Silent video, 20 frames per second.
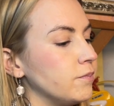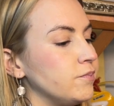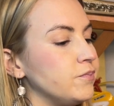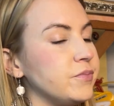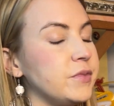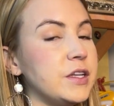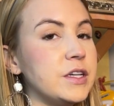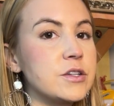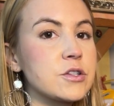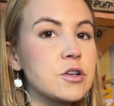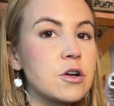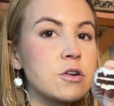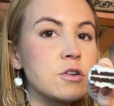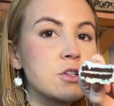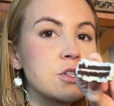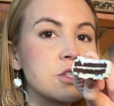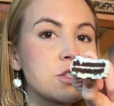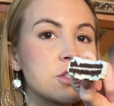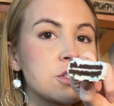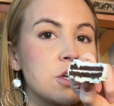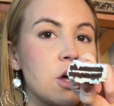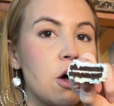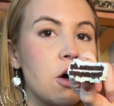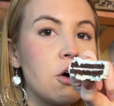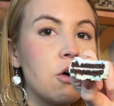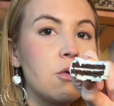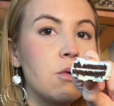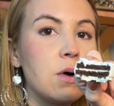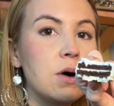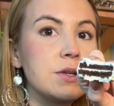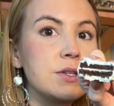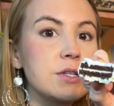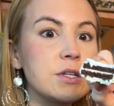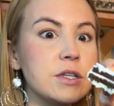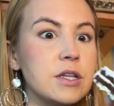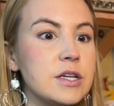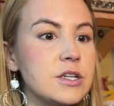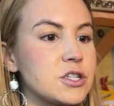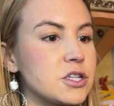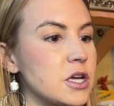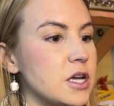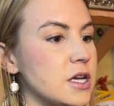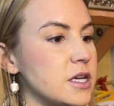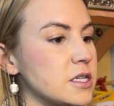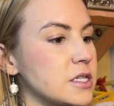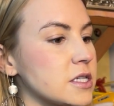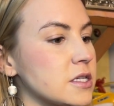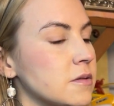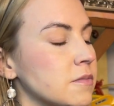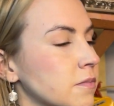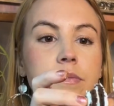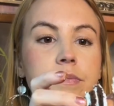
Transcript: These are so delicious.